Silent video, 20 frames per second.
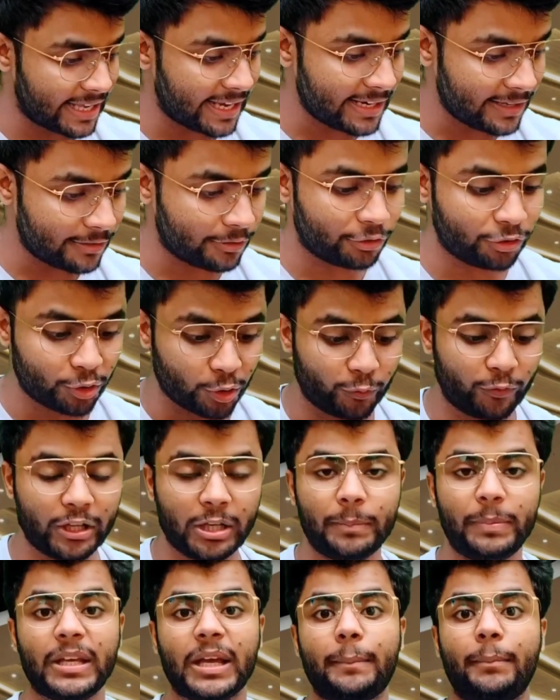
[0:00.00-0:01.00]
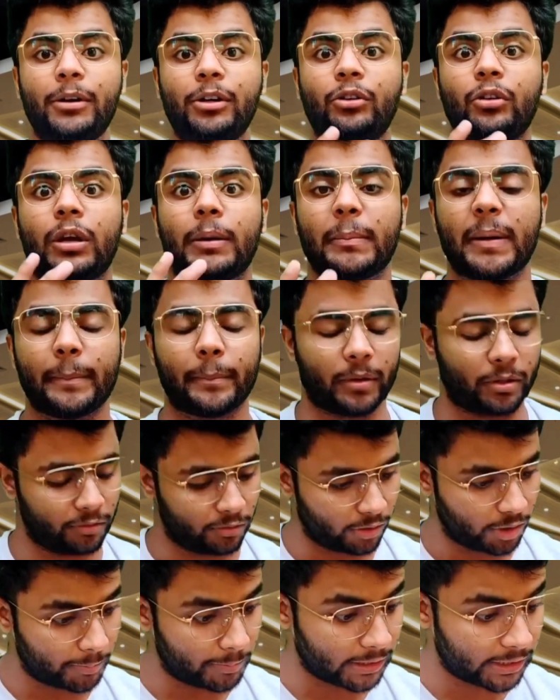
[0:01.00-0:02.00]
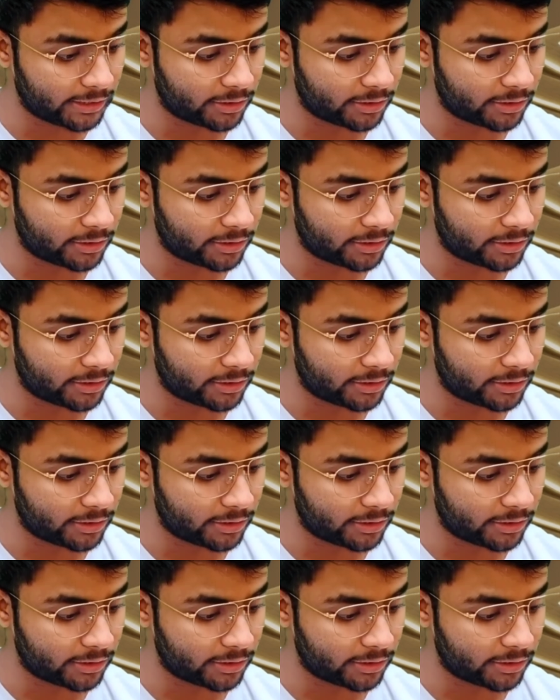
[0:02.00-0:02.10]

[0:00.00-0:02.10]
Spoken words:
and then you will be able to remember.